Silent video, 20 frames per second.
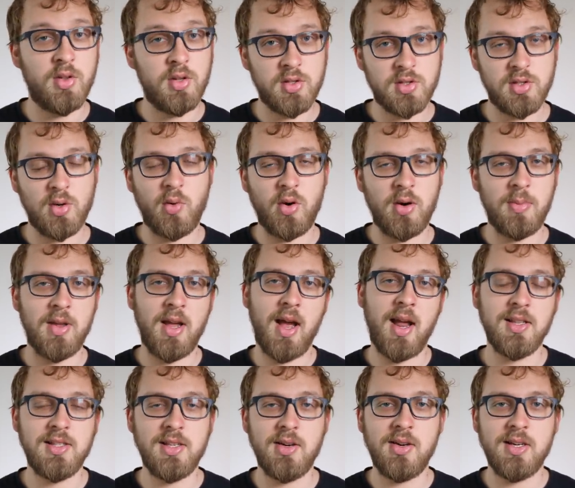the Story
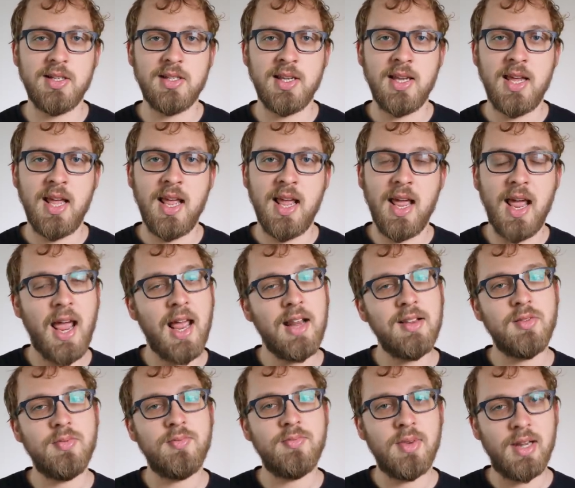Behind series,
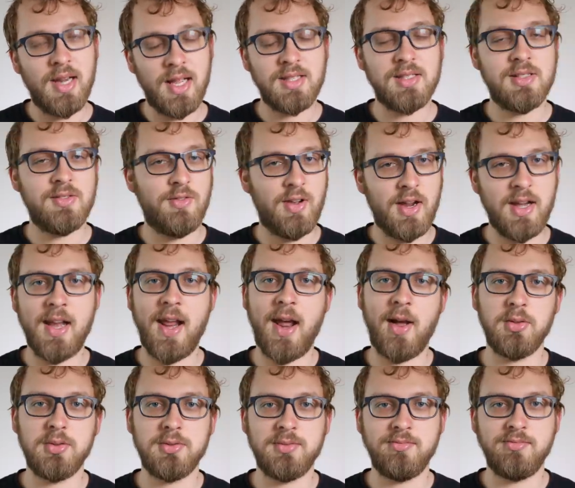and let's find
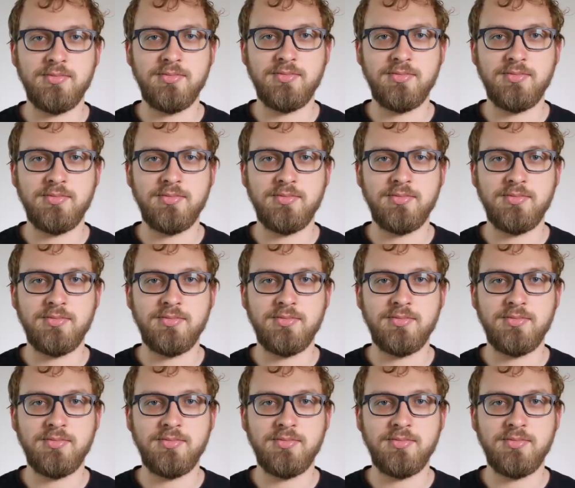out.